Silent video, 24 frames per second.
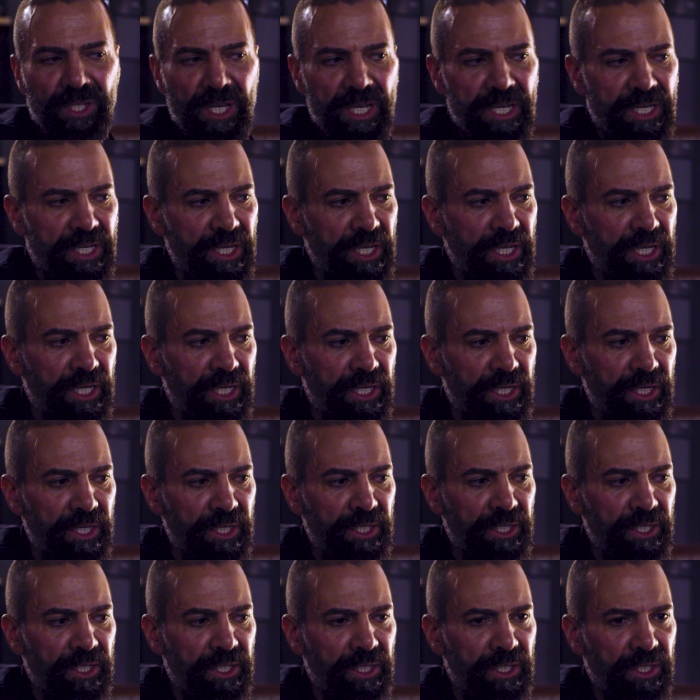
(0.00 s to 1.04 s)
thinking,
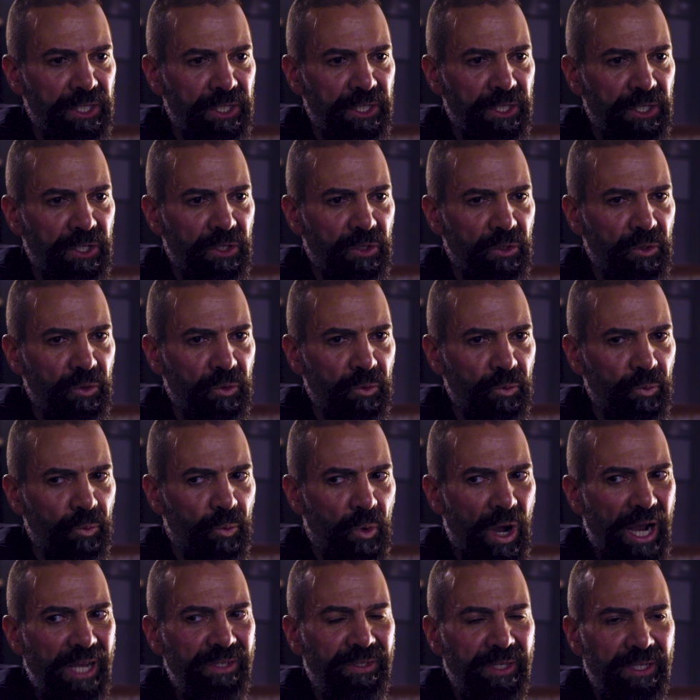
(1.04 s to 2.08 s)

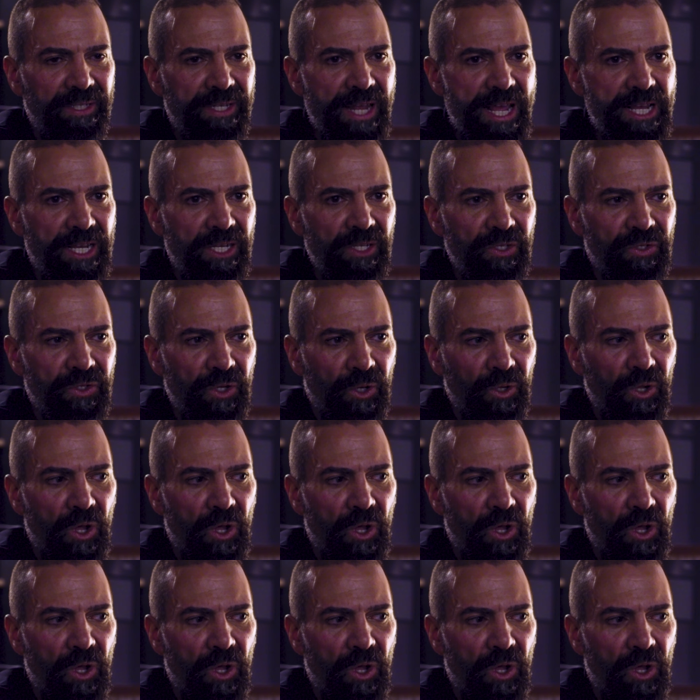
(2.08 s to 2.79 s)
why is he taking so